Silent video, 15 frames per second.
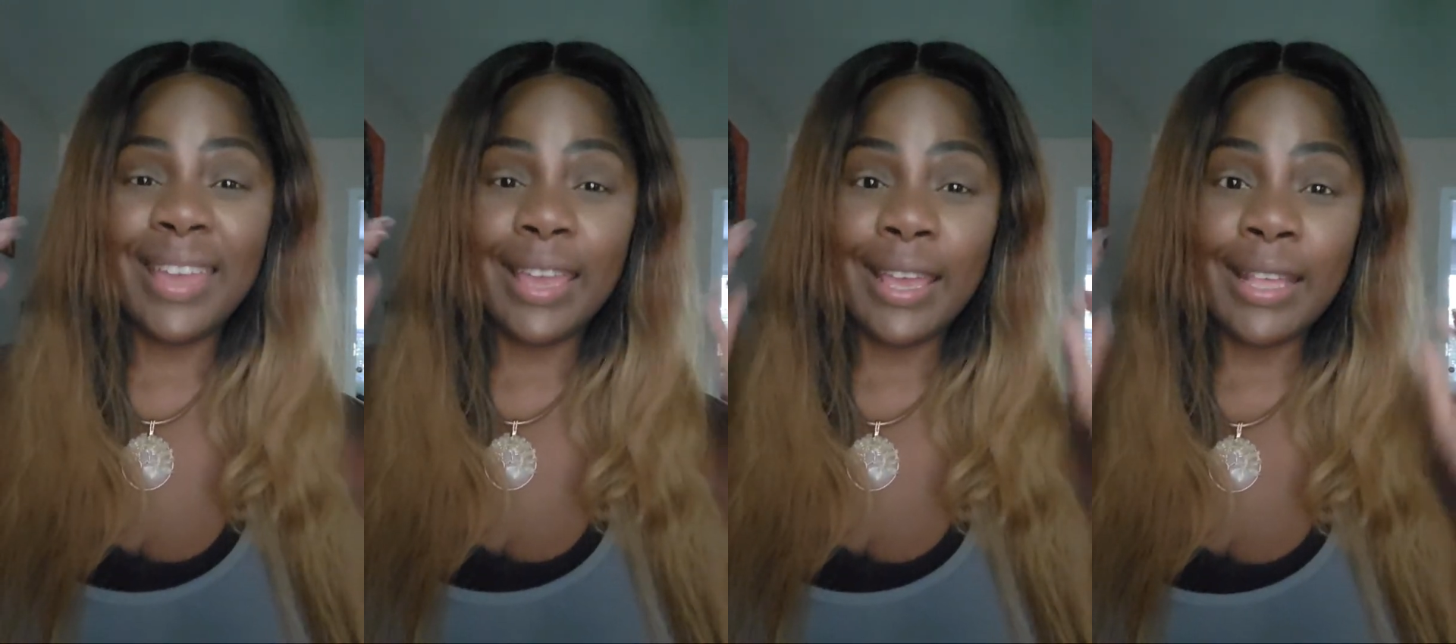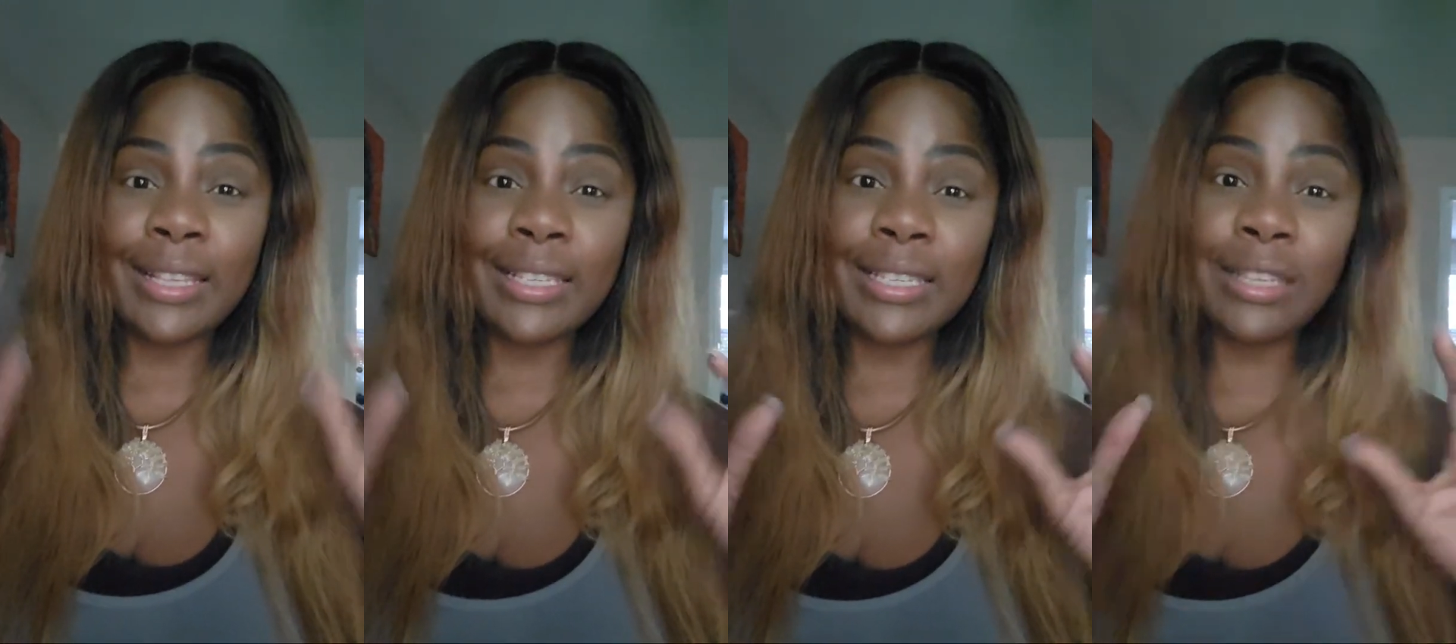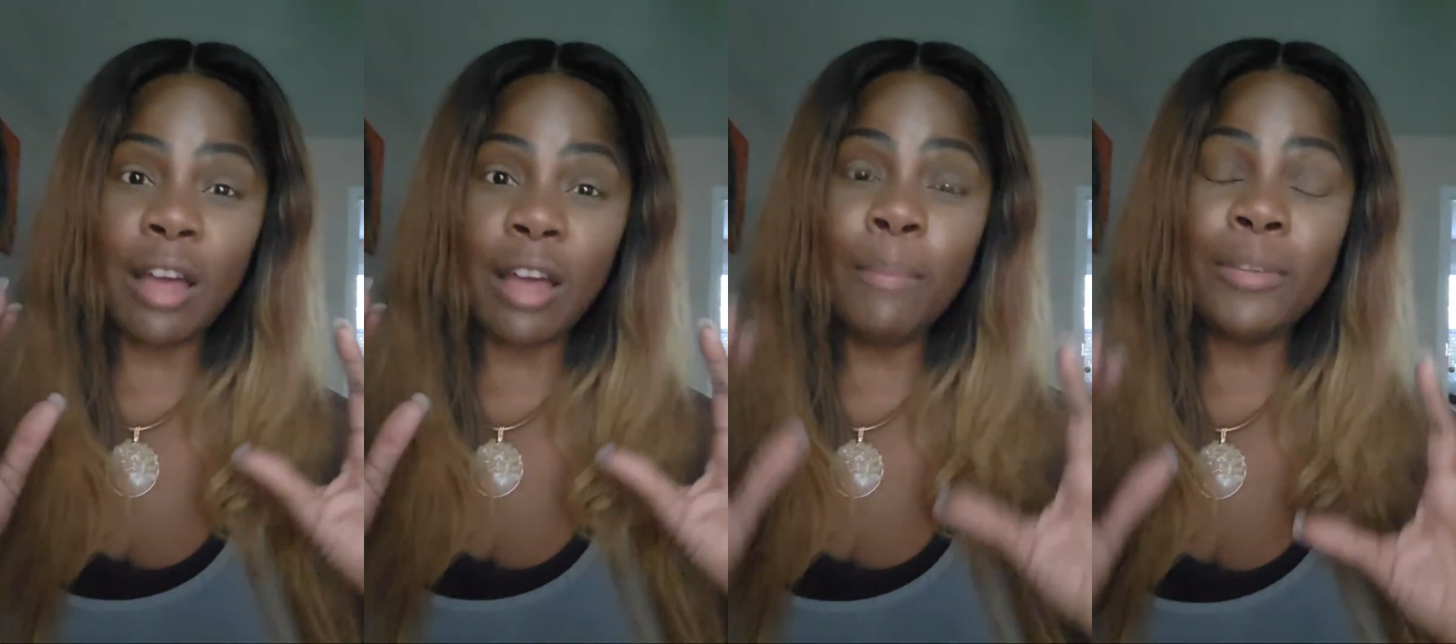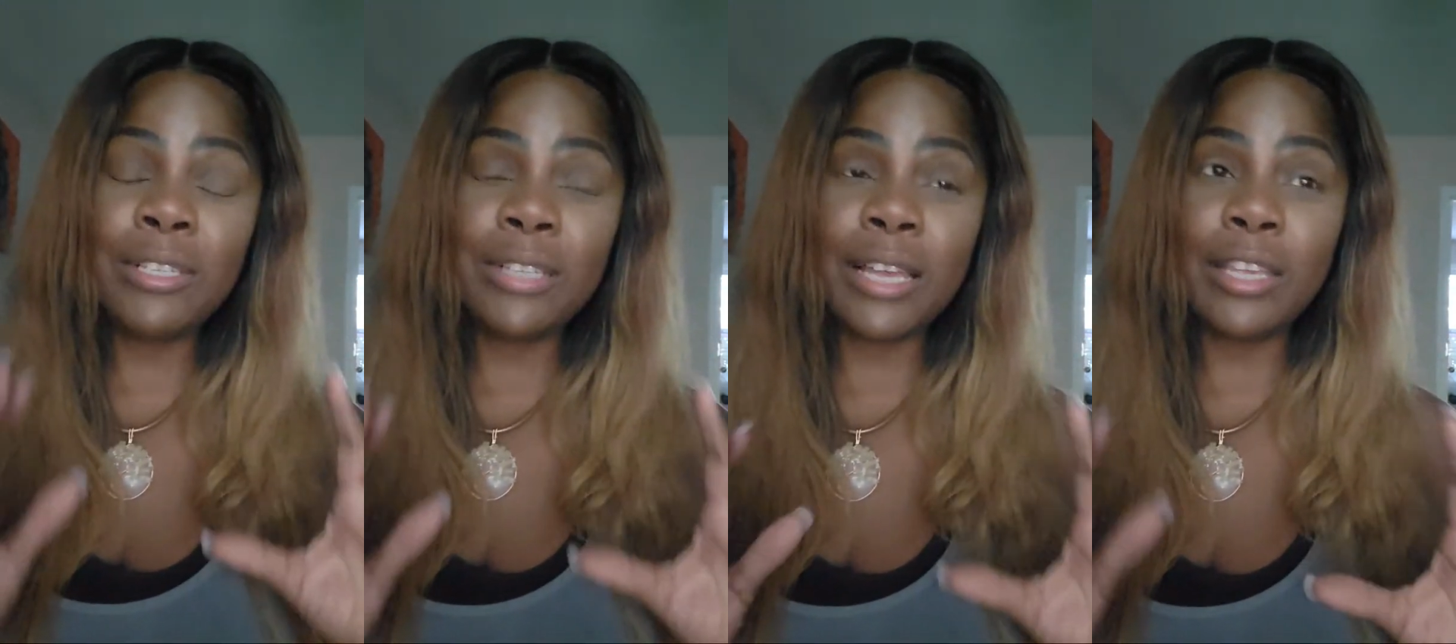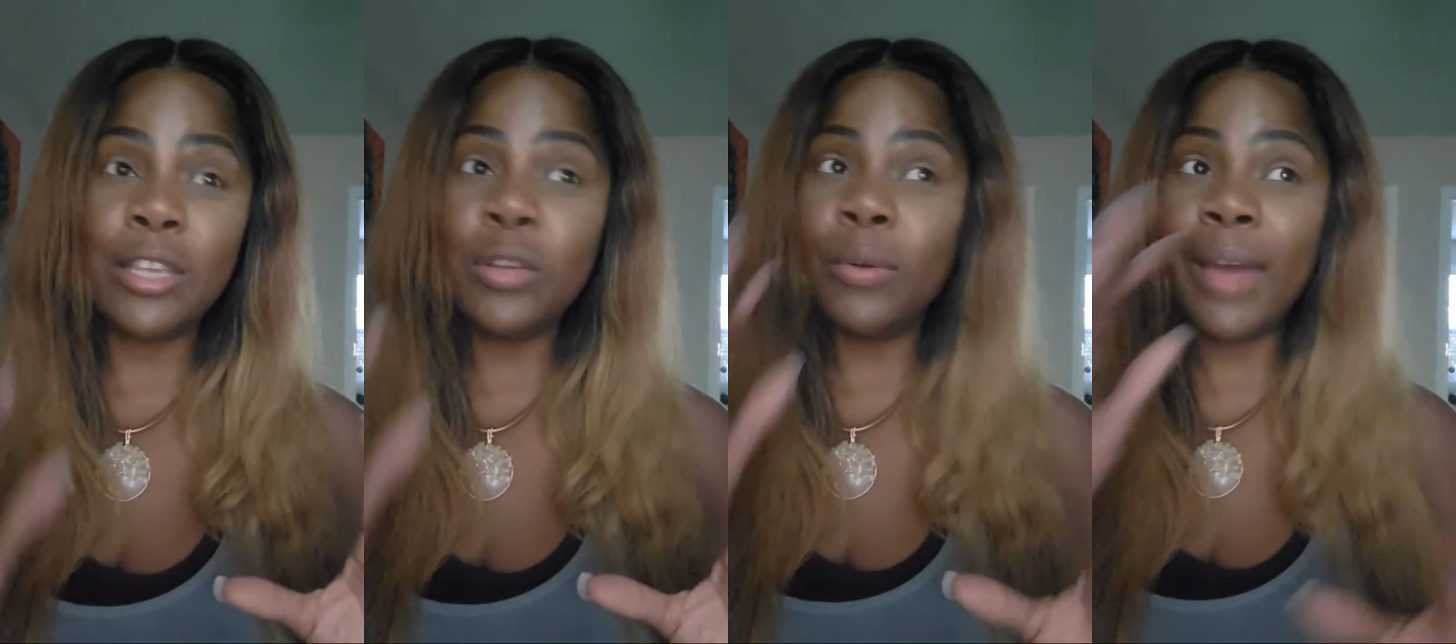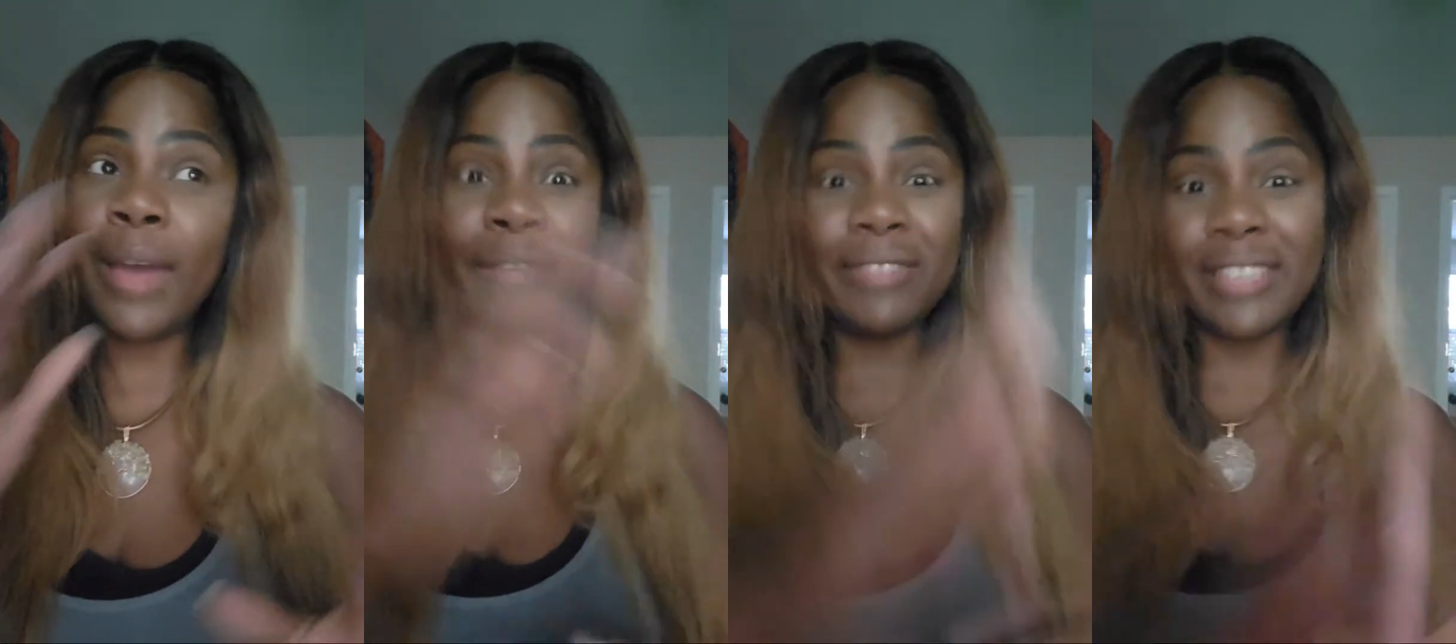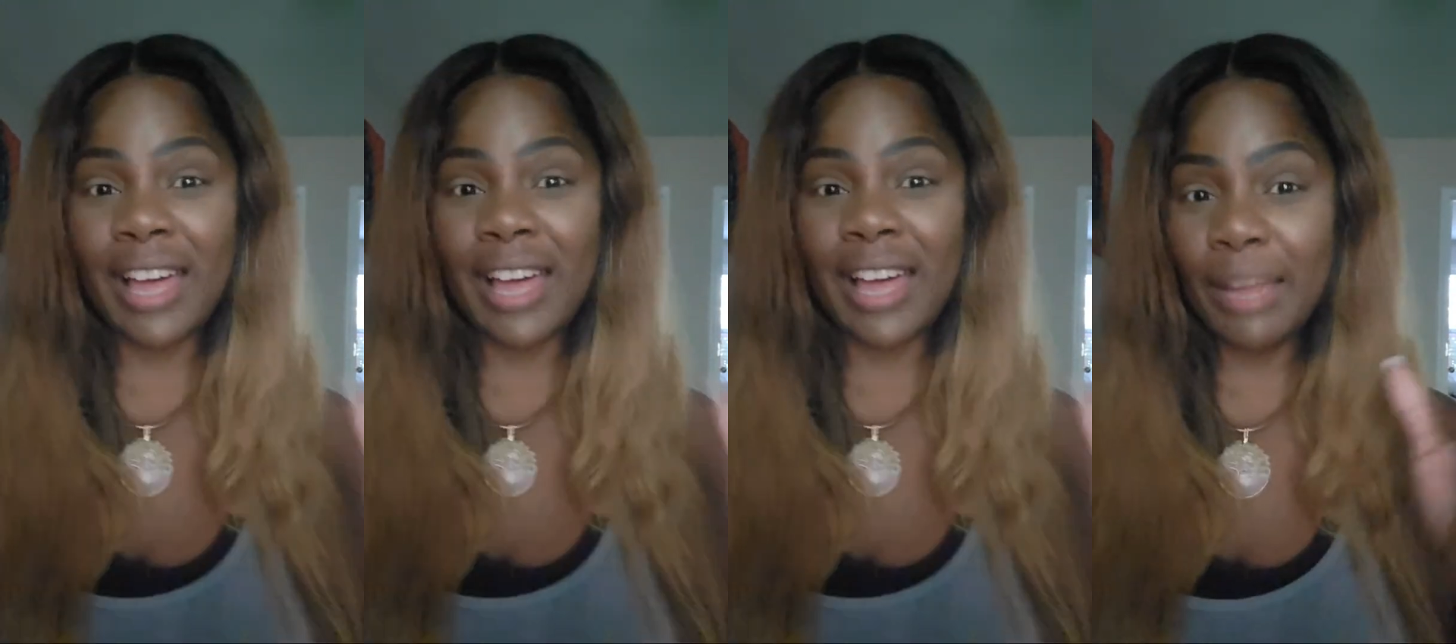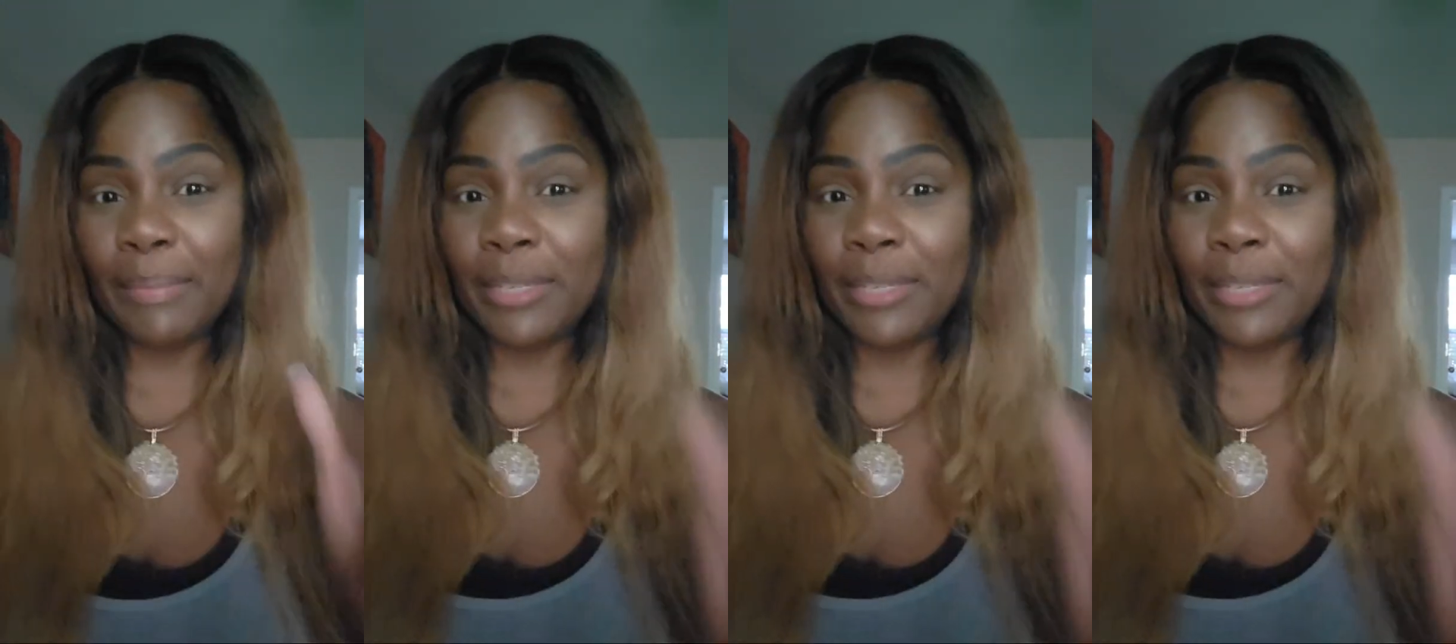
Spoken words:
it's almost like you don't have time